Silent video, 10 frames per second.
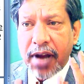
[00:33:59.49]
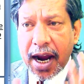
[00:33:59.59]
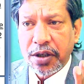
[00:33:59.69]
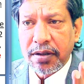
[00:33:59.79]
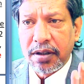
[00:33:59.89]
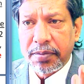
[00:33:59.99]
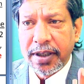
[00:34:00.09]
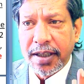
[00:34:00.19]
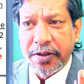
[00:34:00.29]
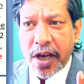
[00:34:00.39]

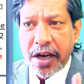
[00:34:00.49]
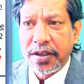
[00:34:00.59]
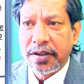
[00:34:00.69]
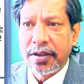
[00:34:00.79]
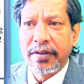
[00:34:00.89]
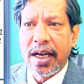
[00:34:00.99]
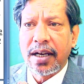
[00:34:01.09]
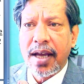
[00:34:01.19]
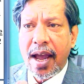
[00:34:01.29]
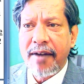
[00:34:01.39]
International pronunciation,
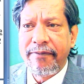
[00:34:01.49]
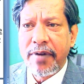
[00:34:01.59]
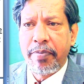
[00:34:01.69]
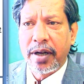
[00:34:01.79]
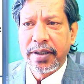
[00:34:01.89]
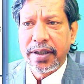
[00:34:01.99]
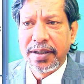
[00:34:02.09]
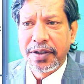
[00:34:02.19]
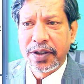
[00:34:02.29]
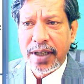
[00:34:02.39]
so that
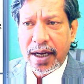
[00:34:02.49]
everybody